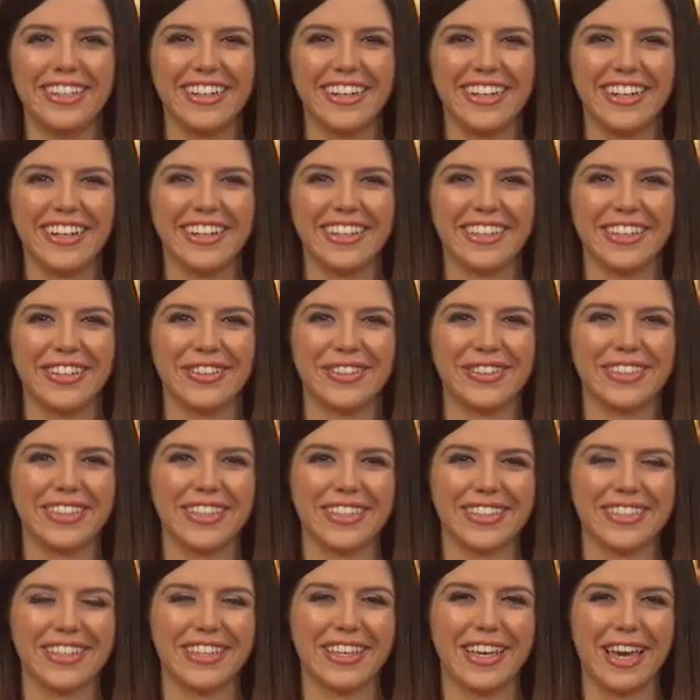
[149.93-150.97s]

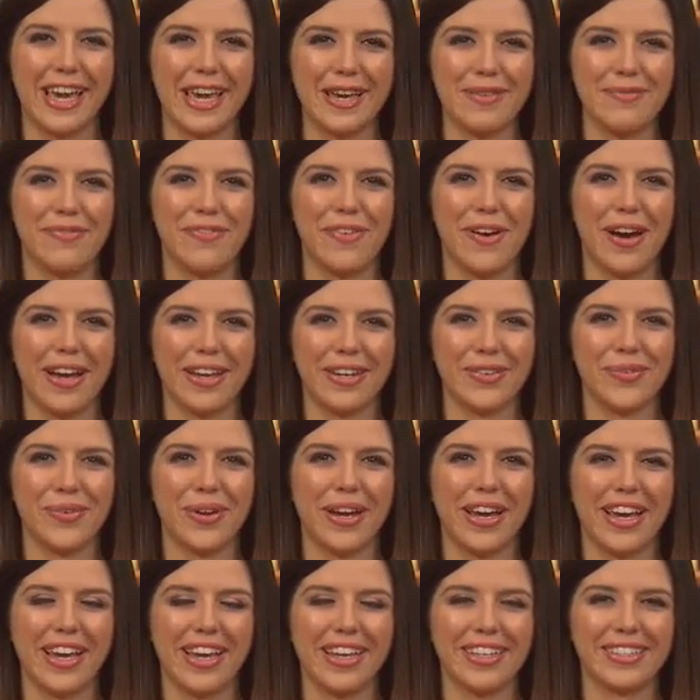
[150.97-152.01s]
Does the game find a
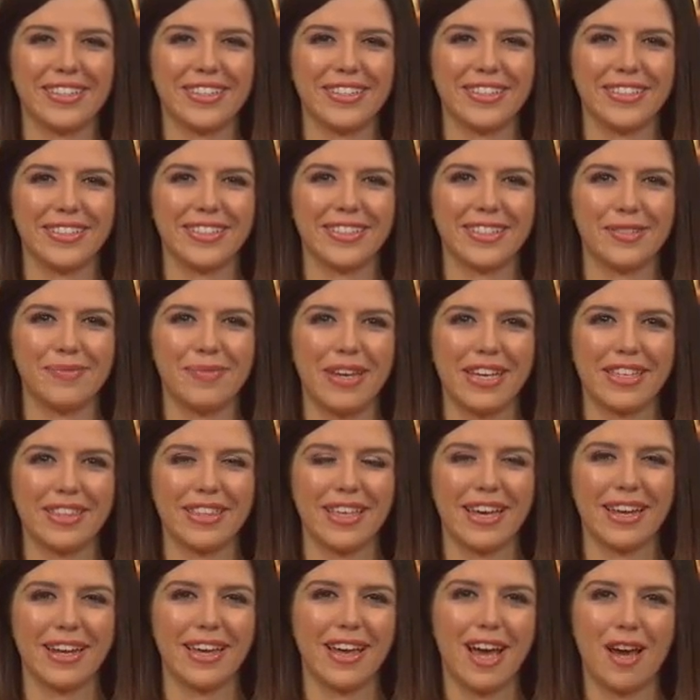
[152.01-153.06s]
way to make
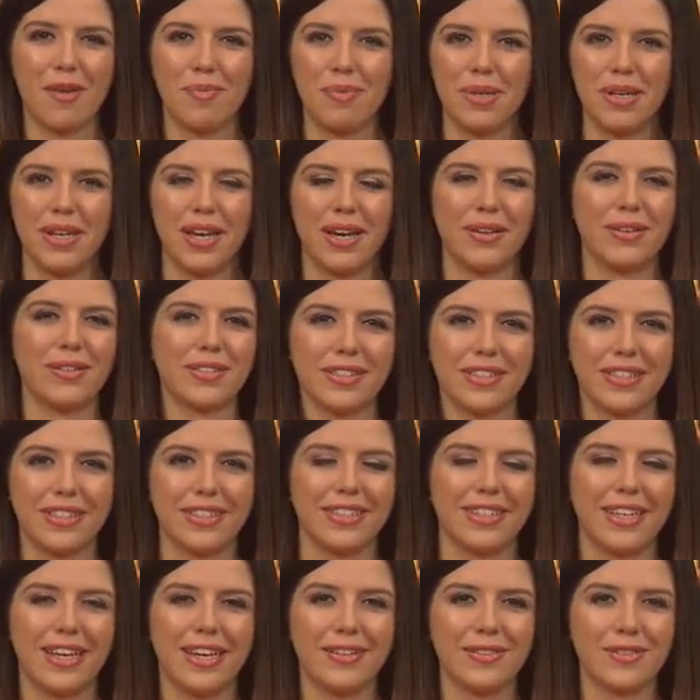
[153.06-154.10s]
that happen? How does
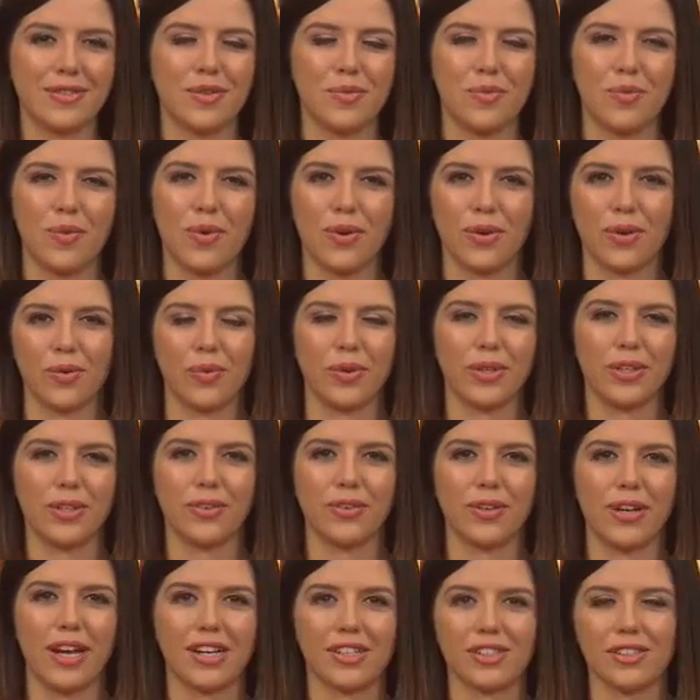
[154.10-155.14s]
it work when
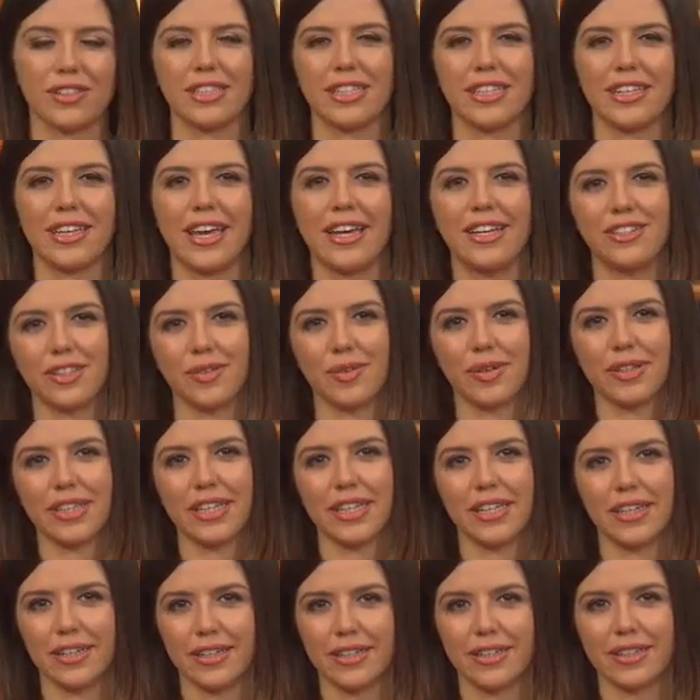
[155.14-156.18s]
you're actually engaging with
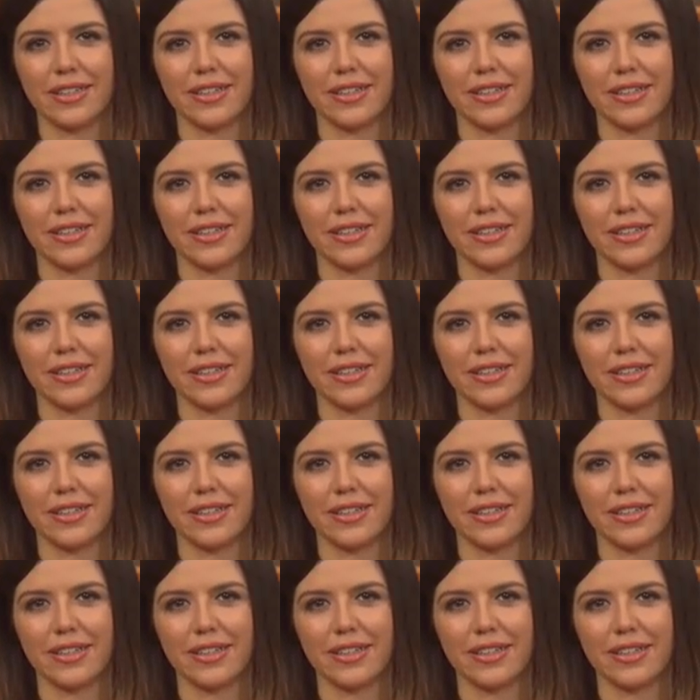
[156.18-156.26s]
it?